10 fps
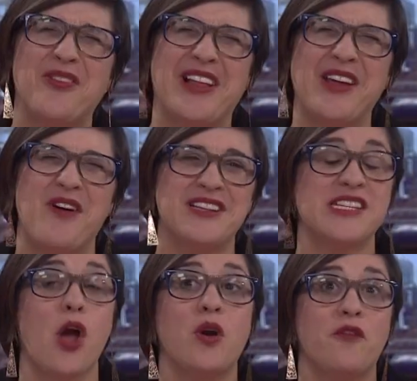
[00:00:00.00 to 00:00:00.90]
really wants to
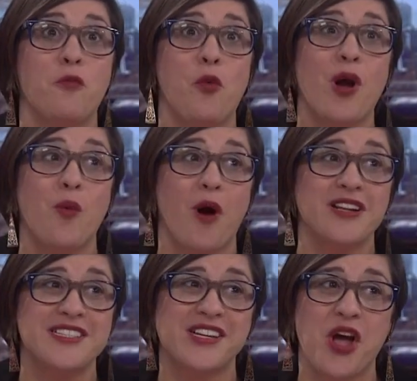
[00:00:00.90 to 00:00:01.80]
go, and if a boy
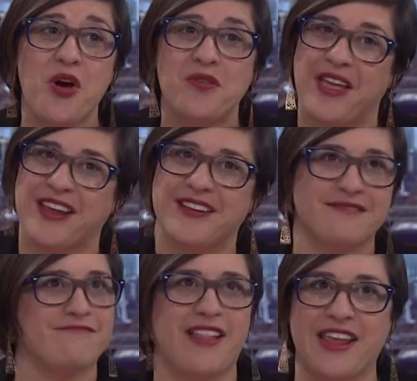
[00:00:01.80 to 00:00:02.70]
wants to go, they can
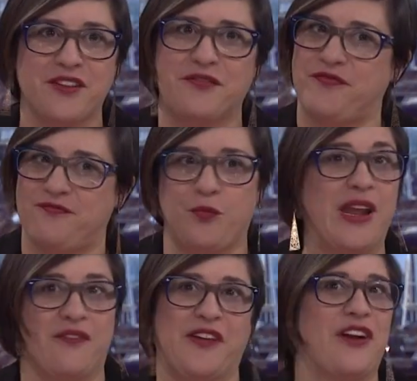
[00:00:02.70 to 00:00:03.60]
they can we
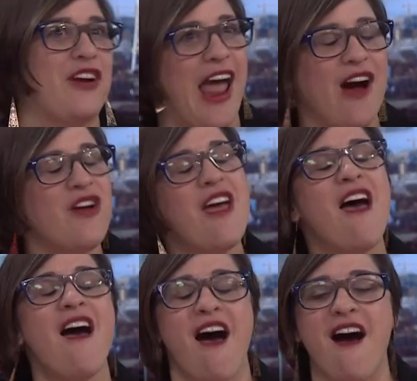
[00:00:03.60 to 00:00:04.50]
can figure it out.
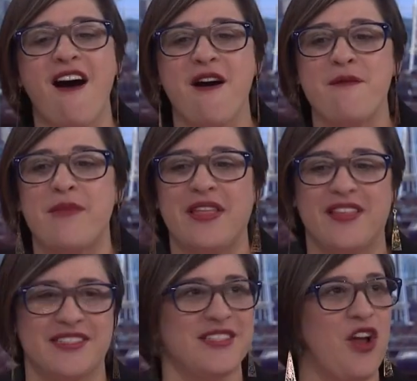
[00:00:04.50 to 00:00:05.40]
Um,
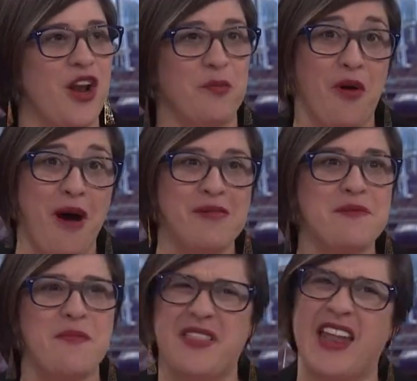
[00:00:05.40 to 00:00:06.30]
that's not a problem,
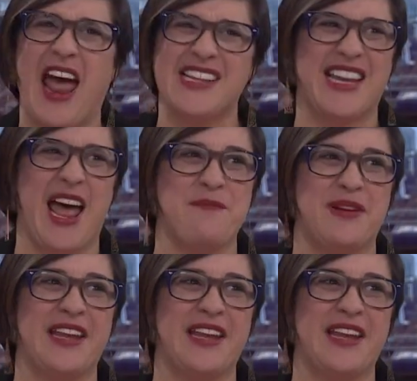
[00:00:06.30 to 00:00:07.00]
but it hasn't happened